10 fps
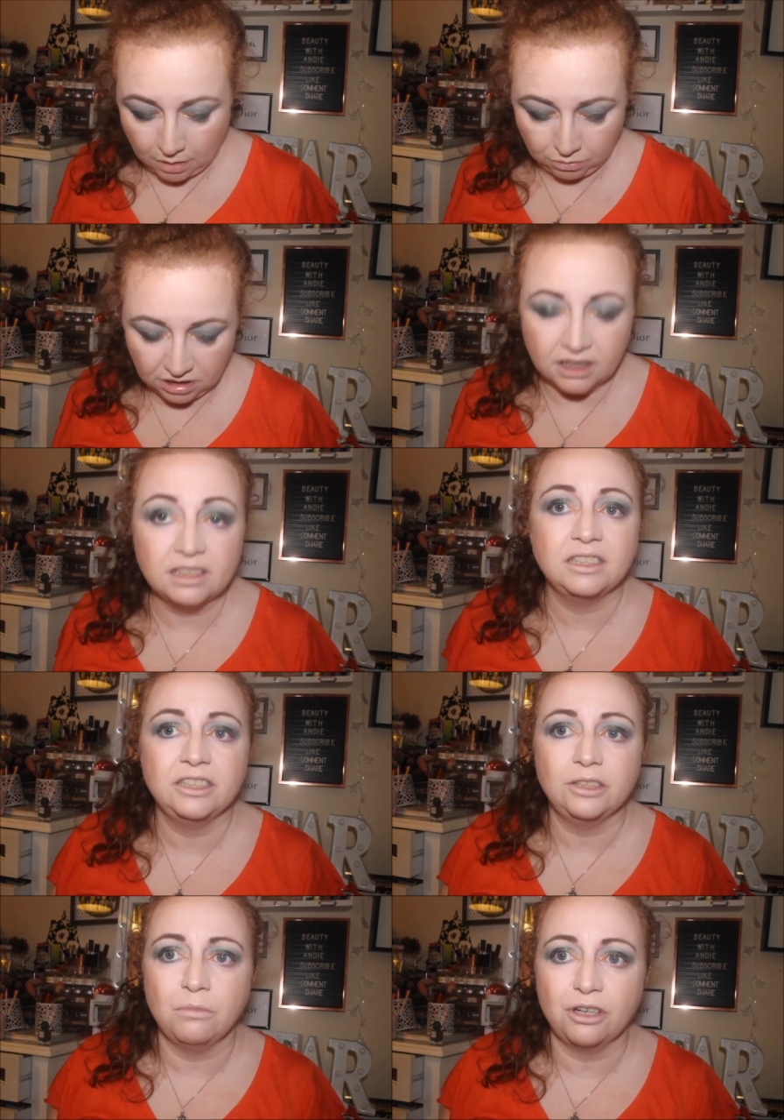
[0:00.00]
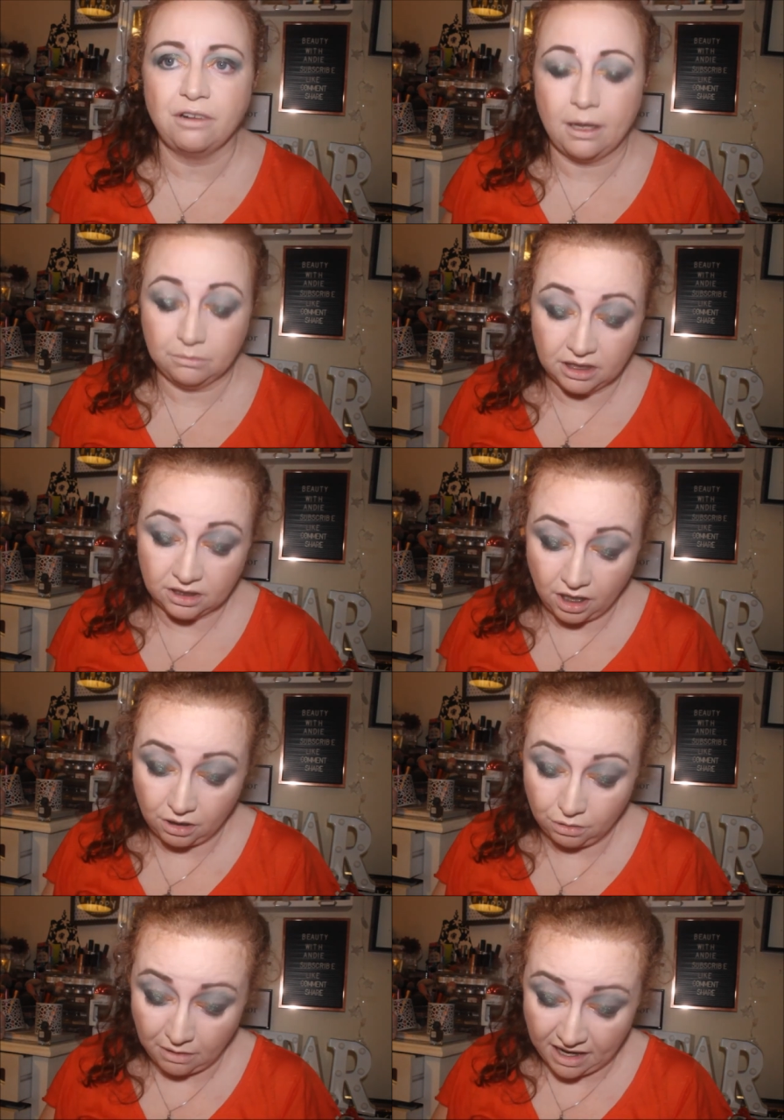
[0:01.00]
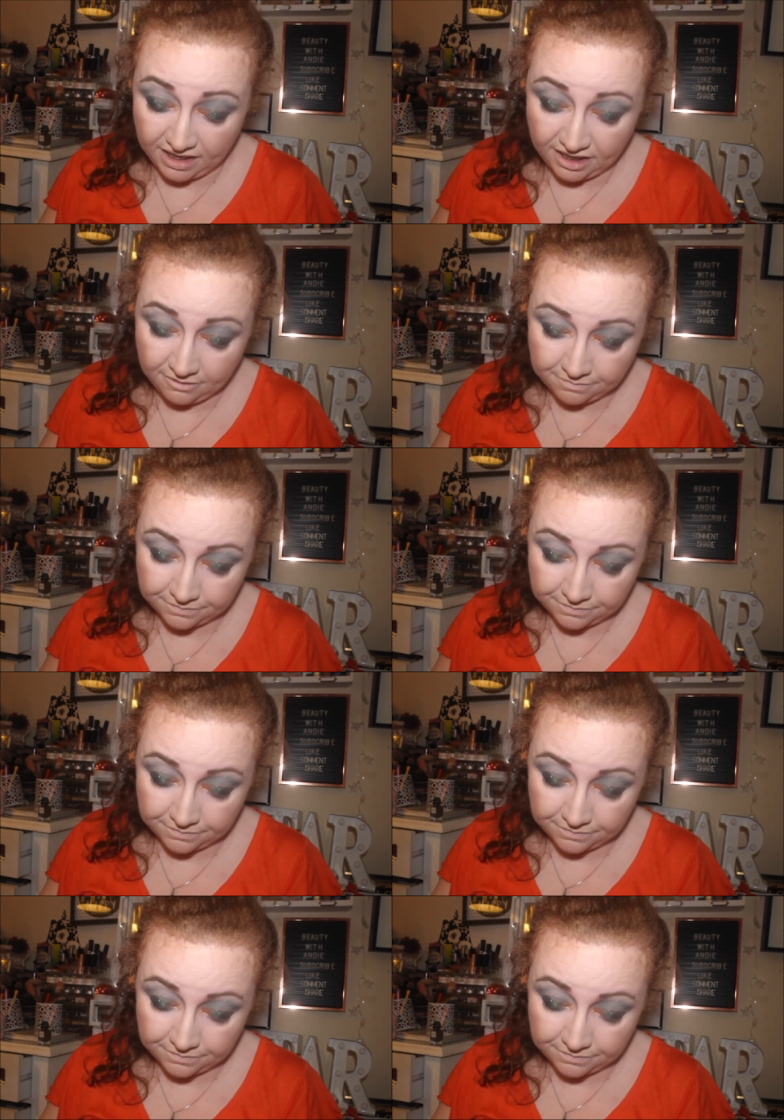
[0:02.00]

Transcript: I wish these stomach cramps would go away.